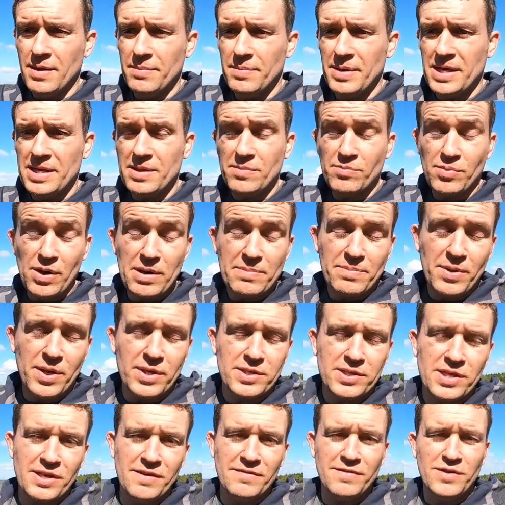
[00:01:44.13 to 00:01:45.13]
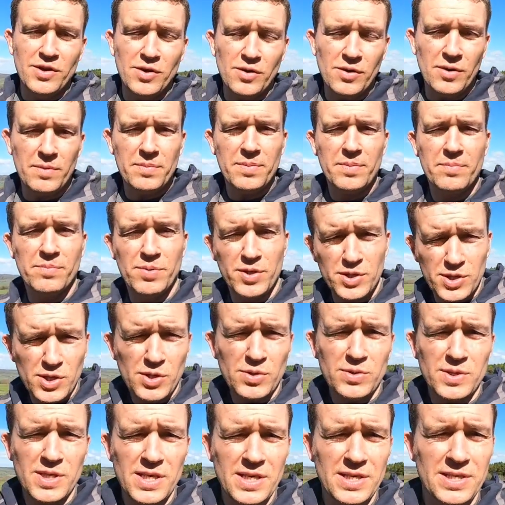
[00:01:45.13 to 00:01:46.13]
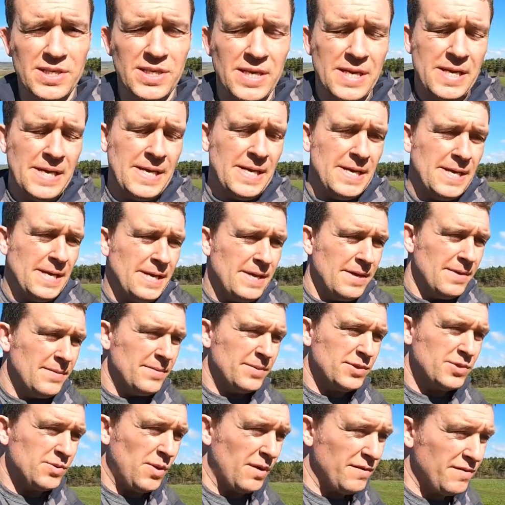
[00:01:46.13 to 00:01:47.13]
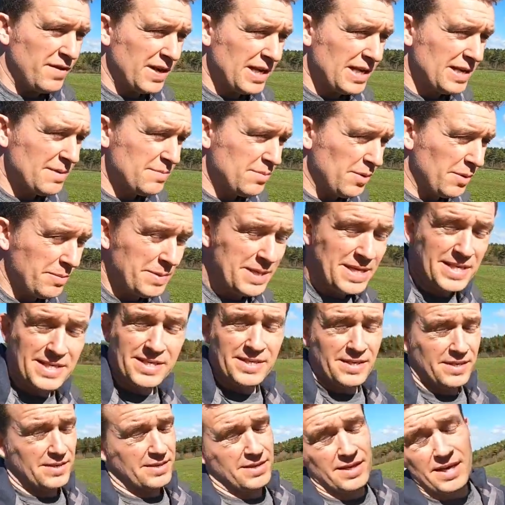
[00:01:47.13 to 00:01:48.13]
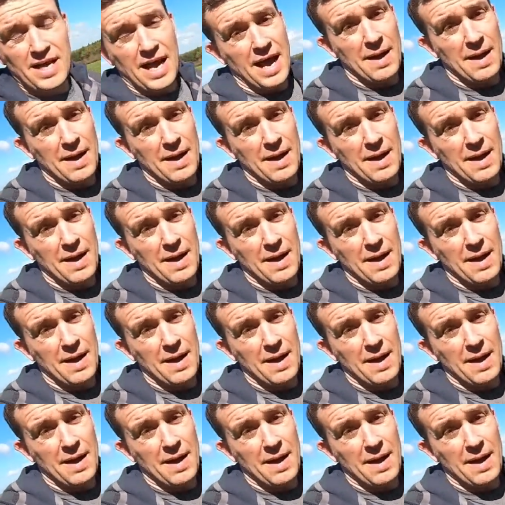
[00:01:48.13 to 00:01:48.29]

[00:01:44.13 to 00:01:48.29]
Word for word: being the breadbasket of Europe, produces, which quite frankly probably isn't going